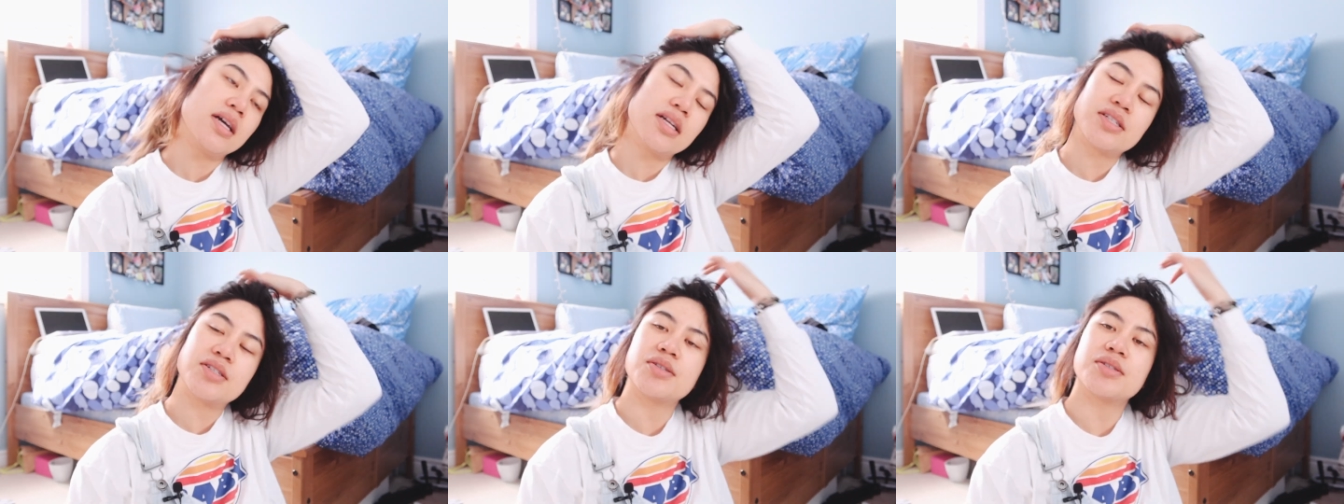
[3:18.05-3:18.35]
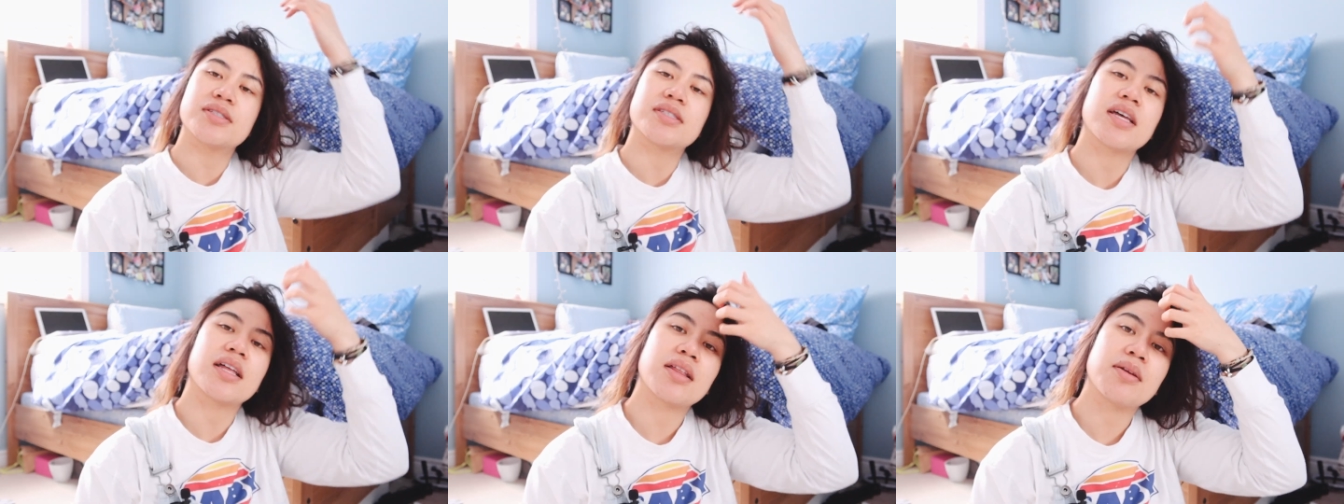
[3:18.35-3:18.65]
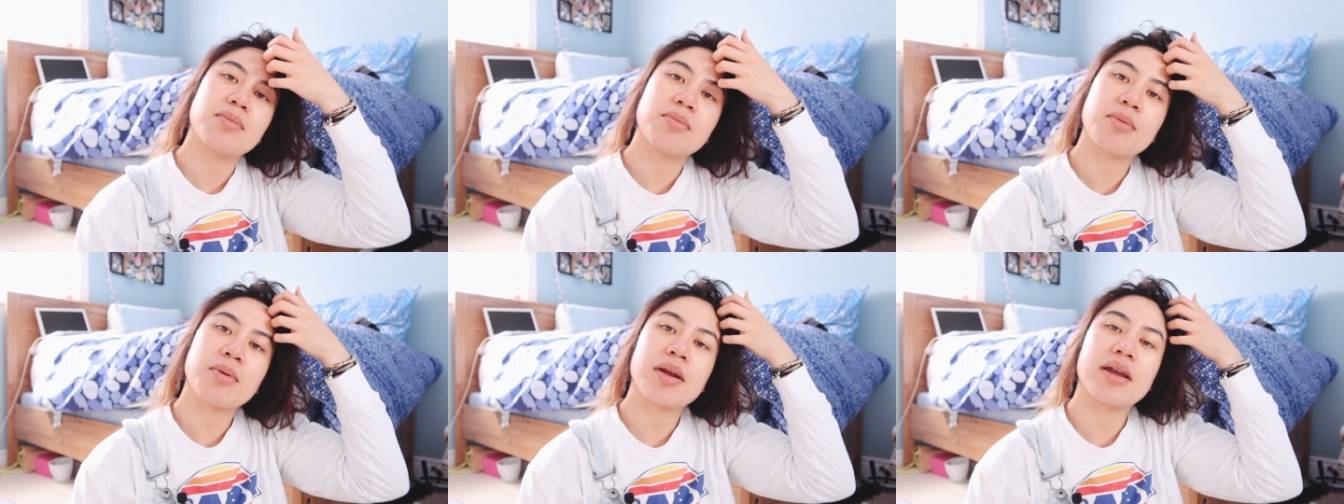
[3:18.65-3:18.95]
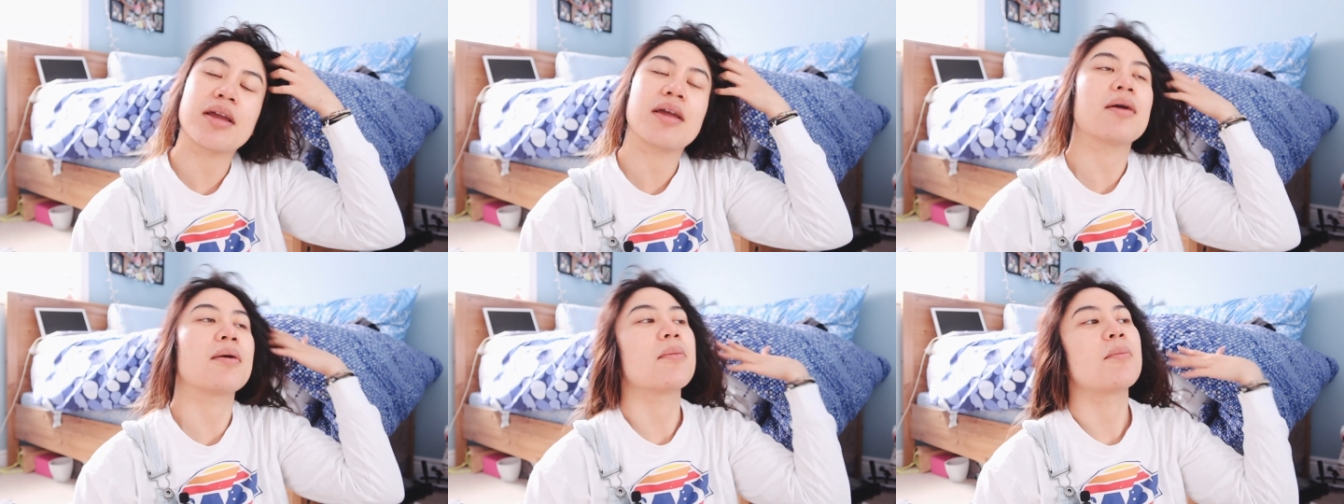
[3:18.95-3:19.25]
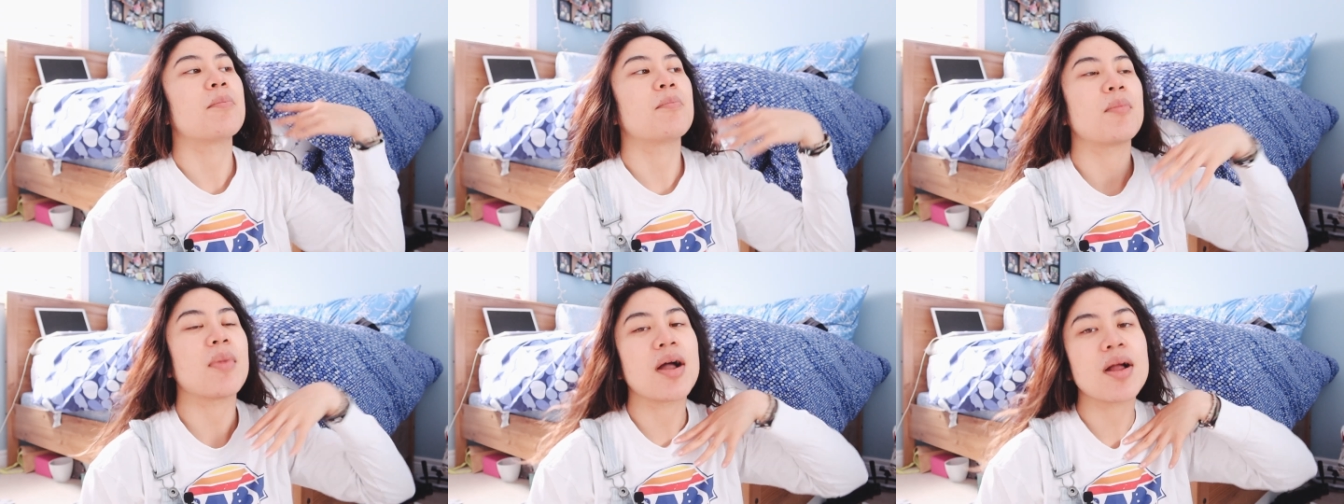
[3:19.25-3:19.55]
to celebrate
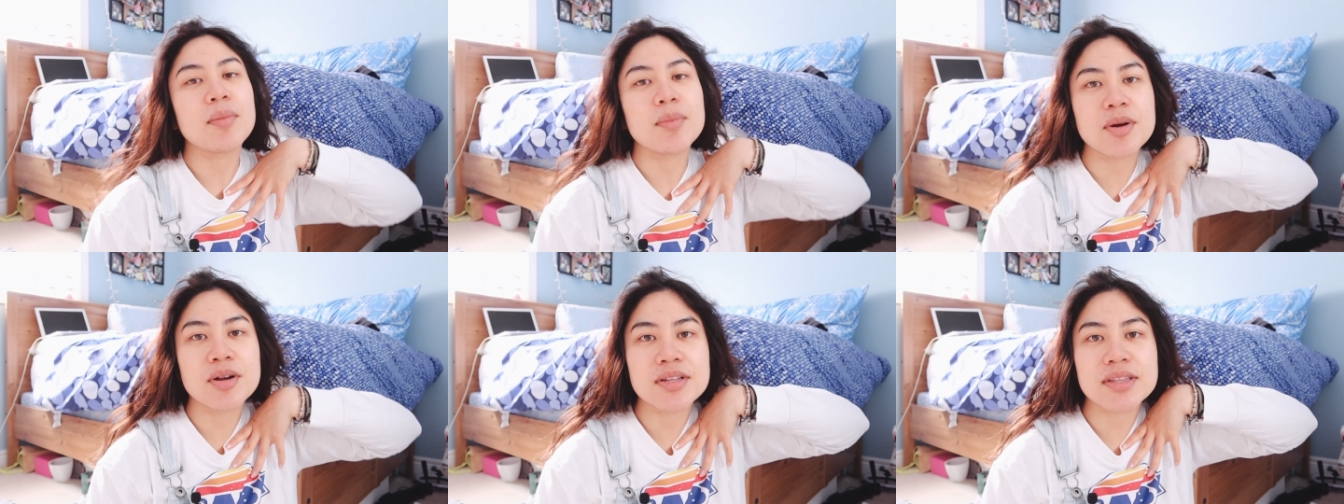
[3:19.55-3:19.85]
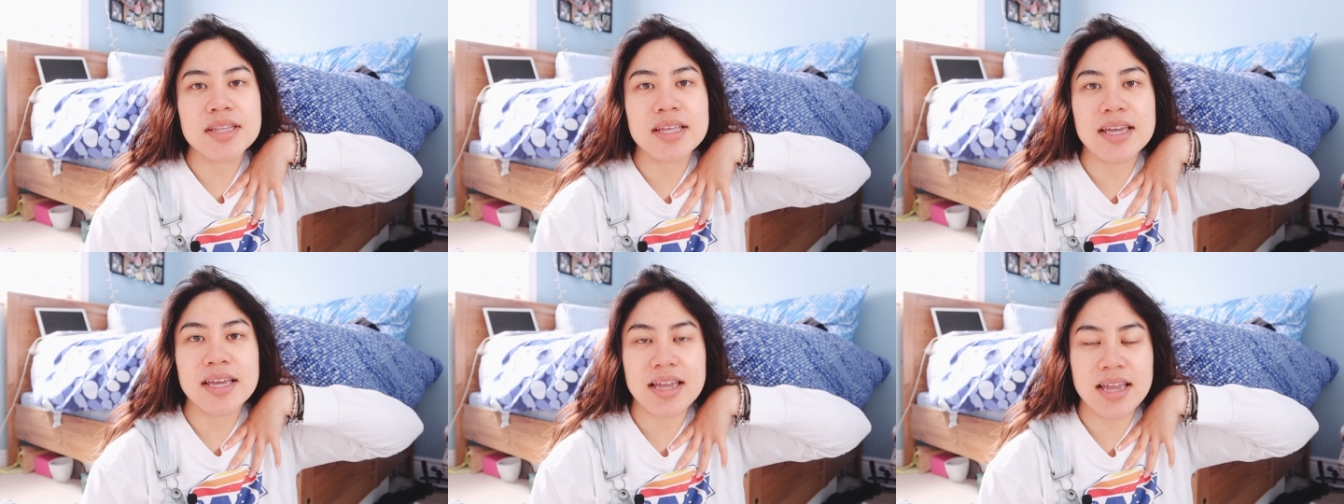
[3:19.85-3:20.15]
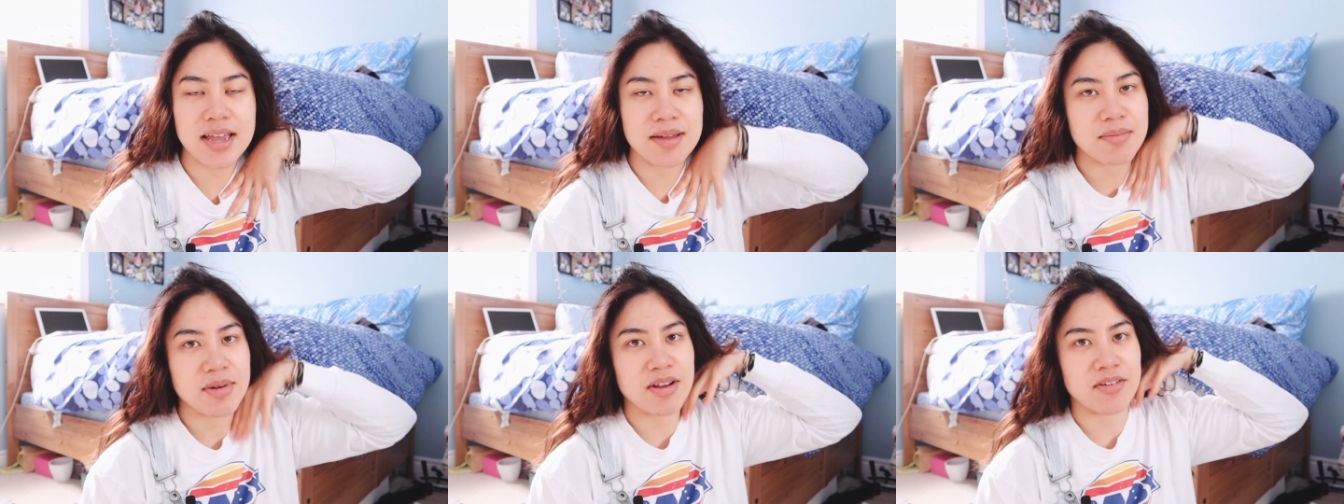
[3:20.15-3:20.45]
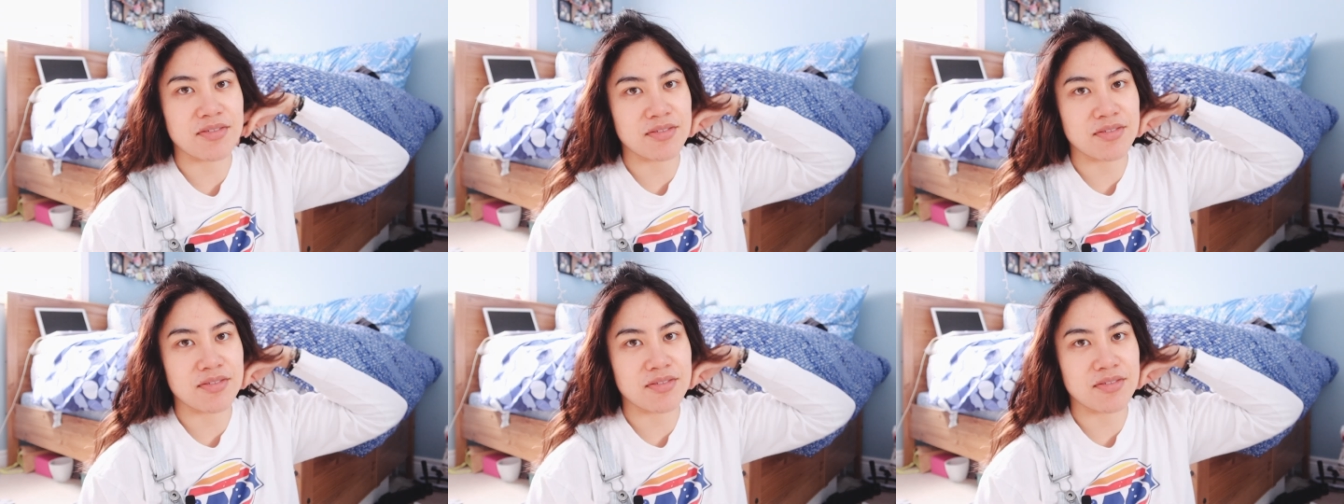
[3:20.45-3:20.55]
my birthday and my